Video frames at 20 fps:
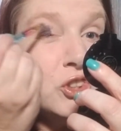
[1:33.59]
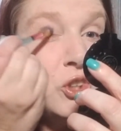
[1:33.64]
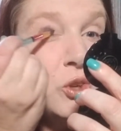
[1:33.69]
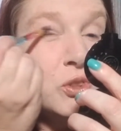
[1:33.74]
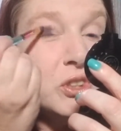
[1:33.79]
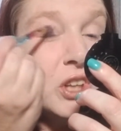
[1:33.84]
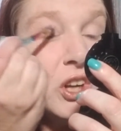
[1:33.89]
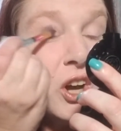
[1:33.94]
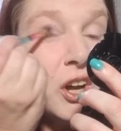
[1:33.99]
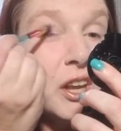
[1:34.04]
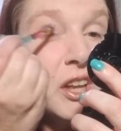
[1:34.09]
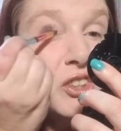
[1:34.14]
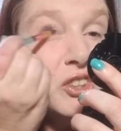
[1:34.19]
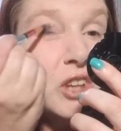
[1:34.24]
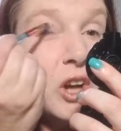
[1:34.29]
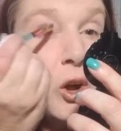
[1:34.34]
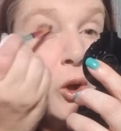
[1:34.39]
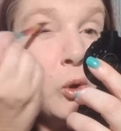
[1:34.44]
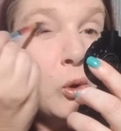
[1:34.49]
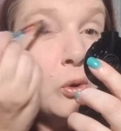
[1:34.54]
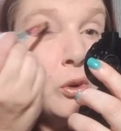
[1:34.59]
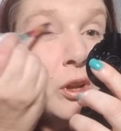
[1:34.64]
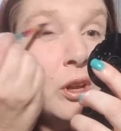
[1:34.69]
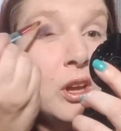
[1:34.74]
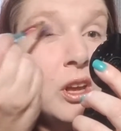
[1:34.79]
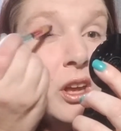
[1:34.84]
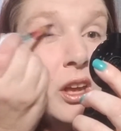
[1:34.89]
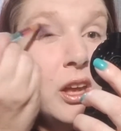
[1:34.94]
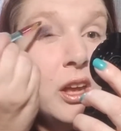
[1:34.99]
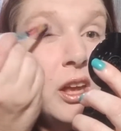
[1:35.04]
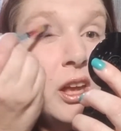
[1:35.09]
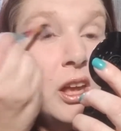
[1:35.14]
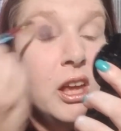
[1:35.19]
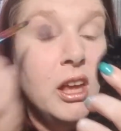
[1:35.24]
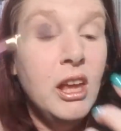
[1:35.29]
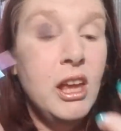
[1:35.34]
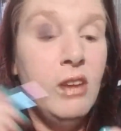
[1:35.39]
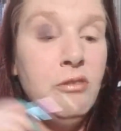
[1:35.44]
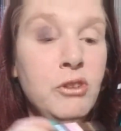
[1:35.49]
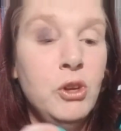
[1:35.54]
use it on its own,
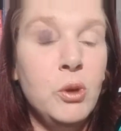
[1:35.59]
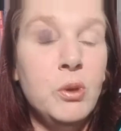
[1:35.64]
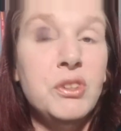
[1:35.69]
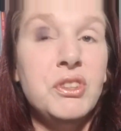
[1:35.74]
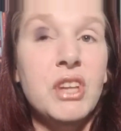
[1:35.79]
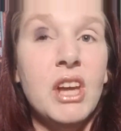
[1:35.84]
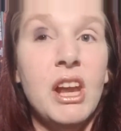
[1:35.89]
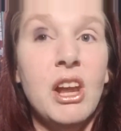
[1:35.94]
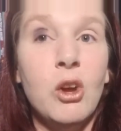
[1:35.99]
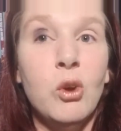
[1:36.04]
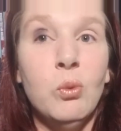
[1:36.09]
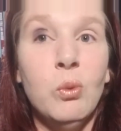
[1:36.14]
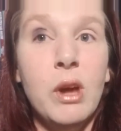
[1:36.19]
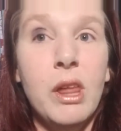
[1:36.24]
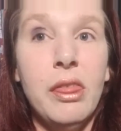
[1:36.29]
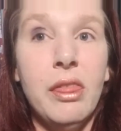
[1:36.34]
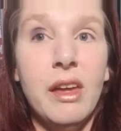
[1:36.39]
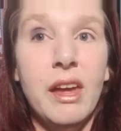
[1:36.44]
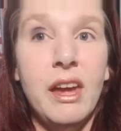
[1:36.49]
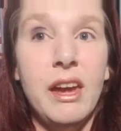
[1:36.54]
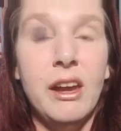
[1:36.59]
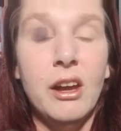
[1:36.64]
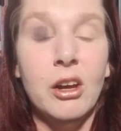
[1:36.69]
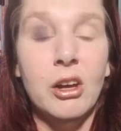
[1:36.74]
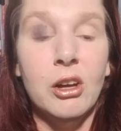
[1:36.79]
if you set it with a